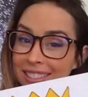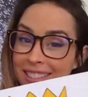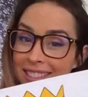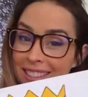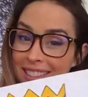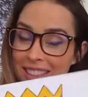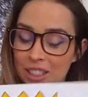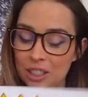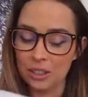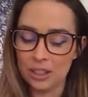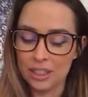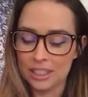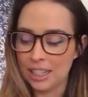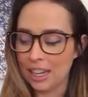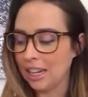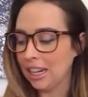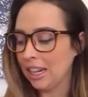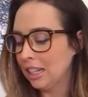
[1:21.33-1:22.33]
So
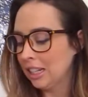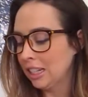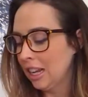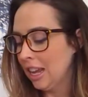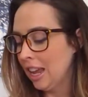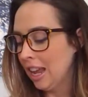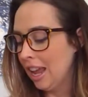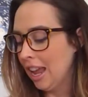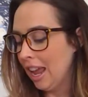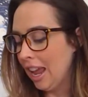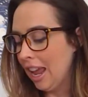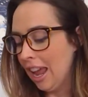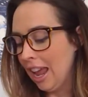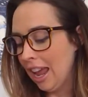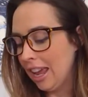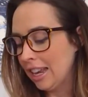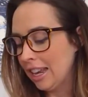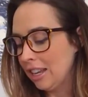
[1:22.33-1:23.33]
exciting.
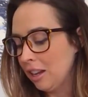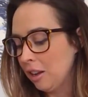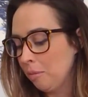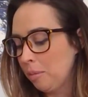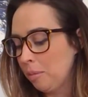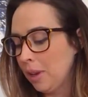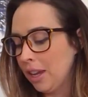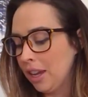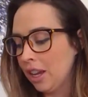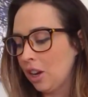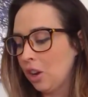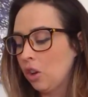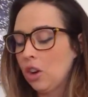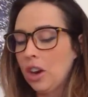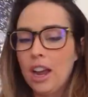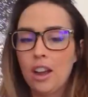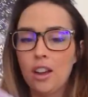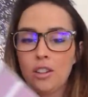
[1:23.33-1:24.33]
And a pink
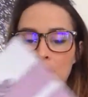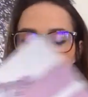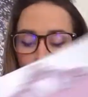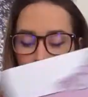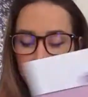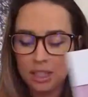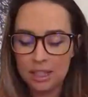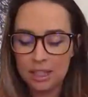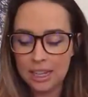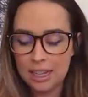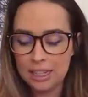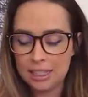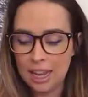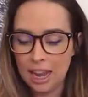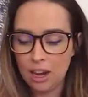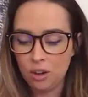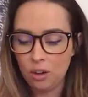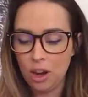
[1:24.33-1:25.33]
crown. So this is the
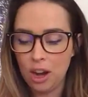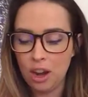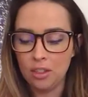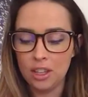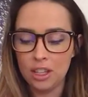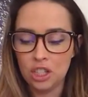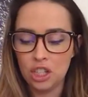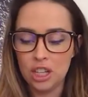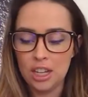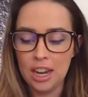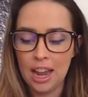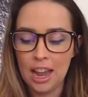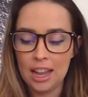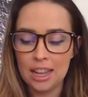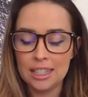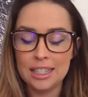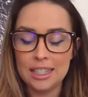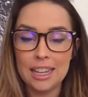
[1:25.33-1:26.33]
exact crown that she
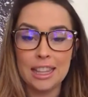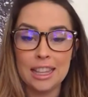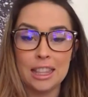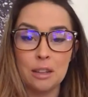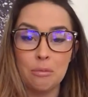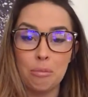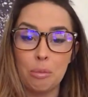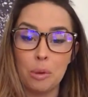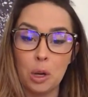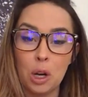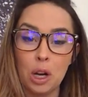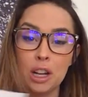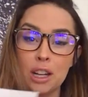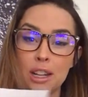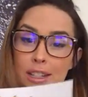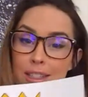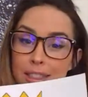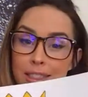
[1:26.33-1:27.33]
has in the
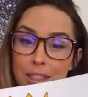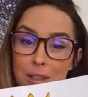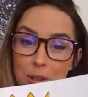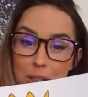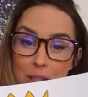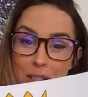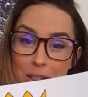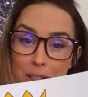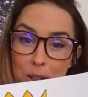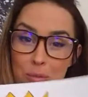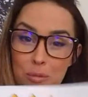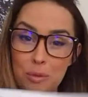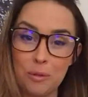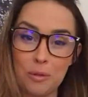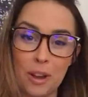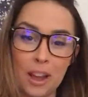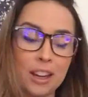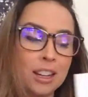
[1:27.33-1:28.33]
book, which is super
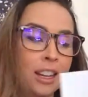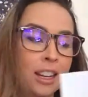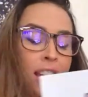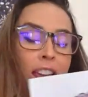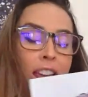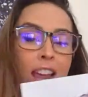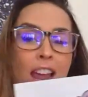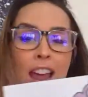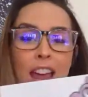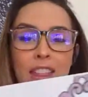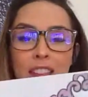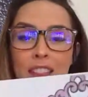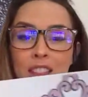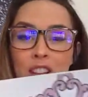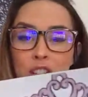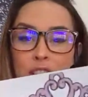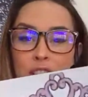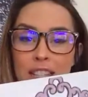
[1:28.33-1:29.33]
fun. And then
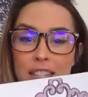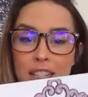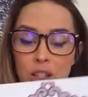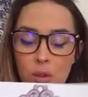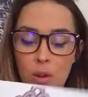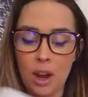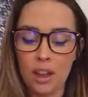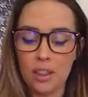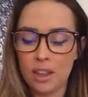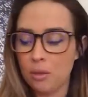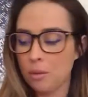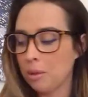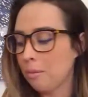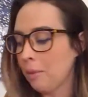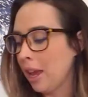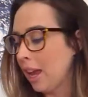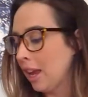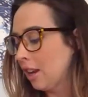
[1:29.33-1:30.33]
there's this crown that we
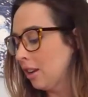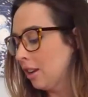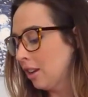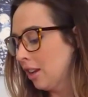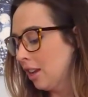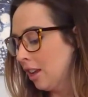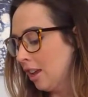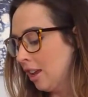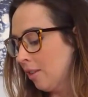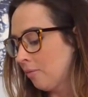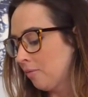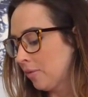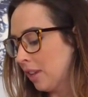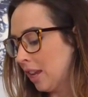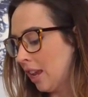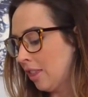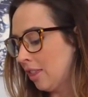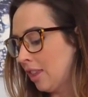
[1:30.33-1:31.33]
made.
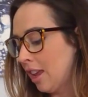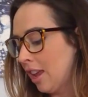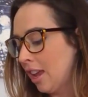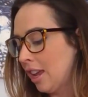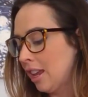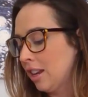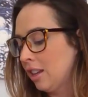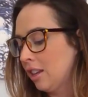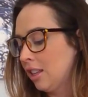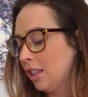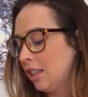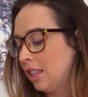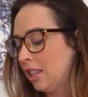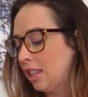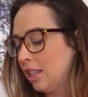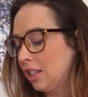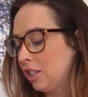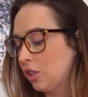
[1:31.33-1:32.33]
And then
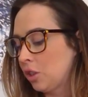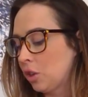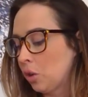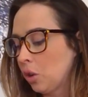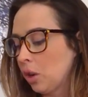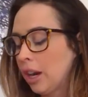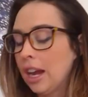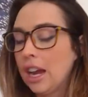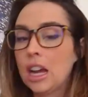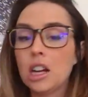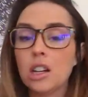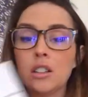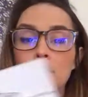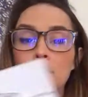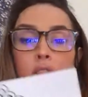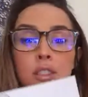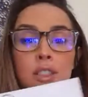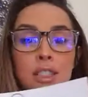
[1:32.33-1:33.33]
this crown
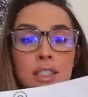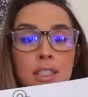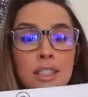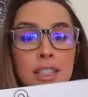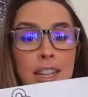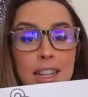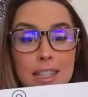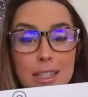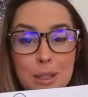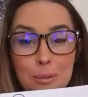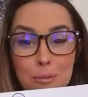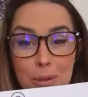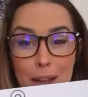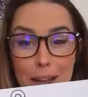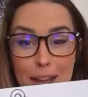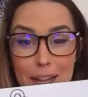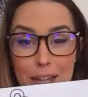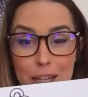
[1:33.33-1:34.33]
as
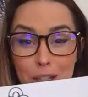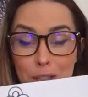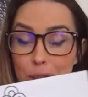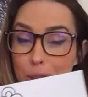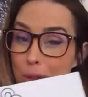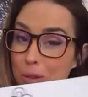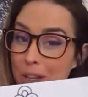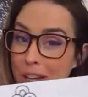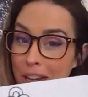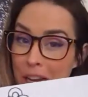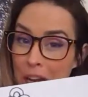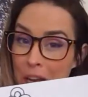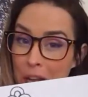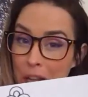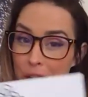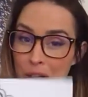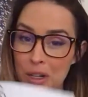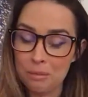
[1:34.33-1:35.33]
well. So you can
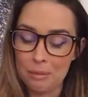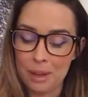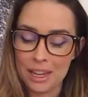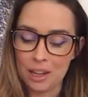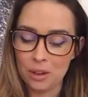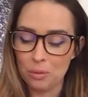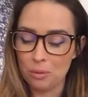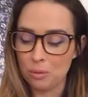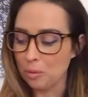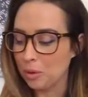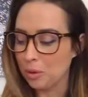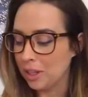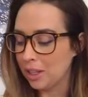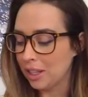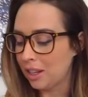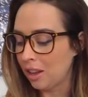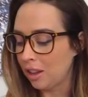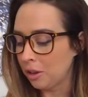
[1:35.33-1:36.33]
color and make it
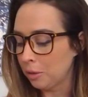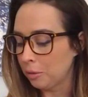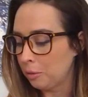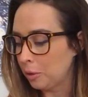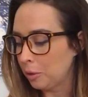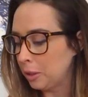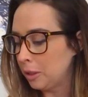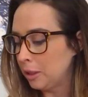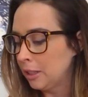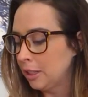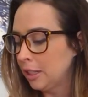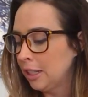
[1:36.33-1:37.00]
really colorful.